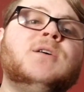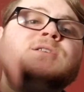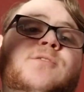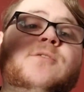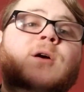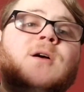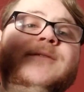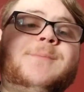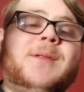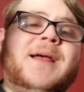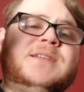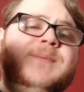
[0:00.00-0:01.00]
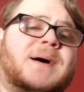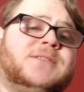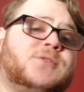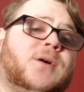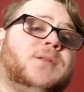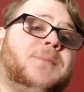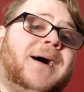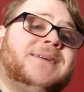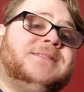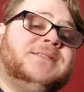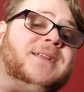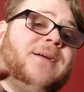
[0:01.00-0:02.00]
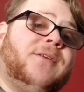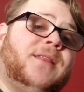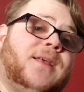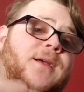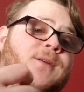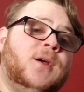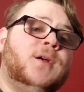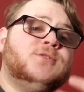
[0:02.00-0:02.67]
So there are some blank spots throughout the boxes and everything.